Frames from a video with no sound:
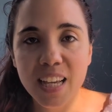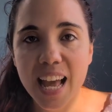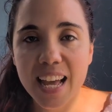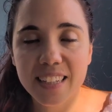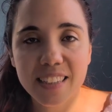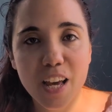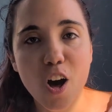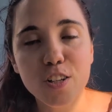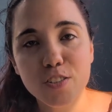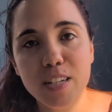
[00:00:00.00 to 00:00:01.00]
And it
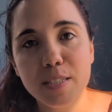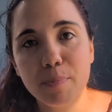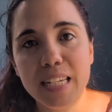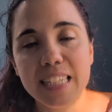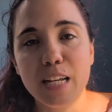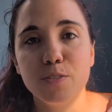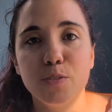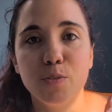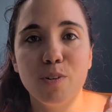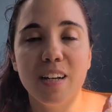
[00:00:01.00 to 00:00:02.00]
also explains how to
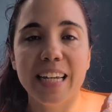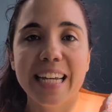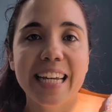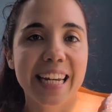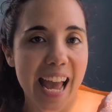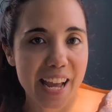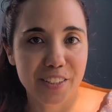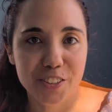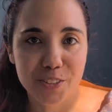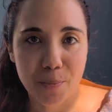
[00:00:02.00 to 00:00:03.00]
do an
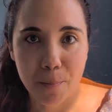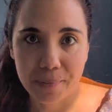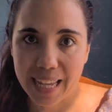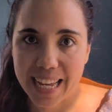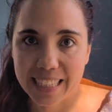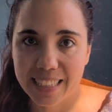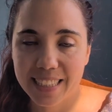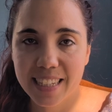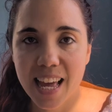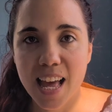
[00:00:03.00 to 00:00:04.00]
inhaler blend.
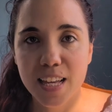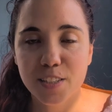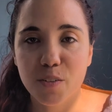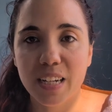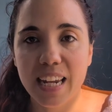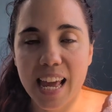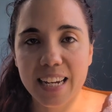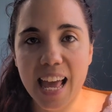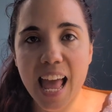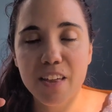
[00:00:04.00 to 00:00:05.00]
So
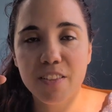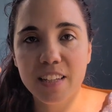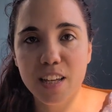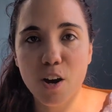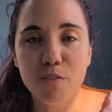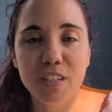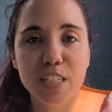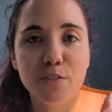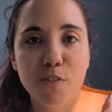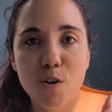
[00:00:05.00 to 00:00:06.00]
in any of
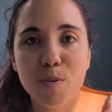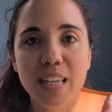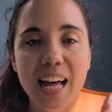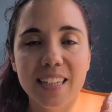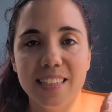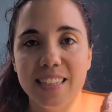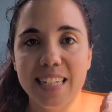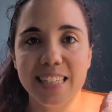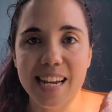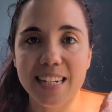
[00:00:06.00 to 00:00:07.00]
these 4
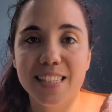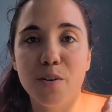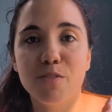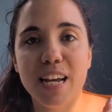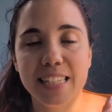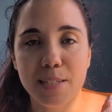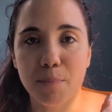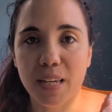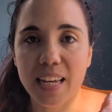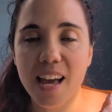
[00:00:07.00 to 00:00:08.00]
modalities, there is a
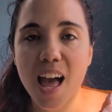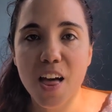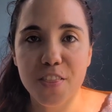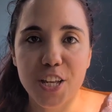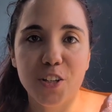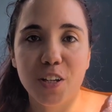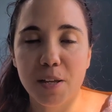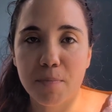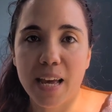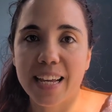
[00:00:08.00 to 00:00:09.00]
recipe that you
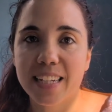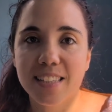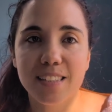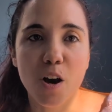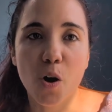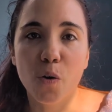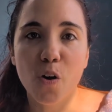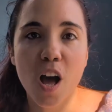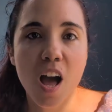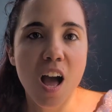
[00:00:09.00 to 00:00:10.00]
can make. So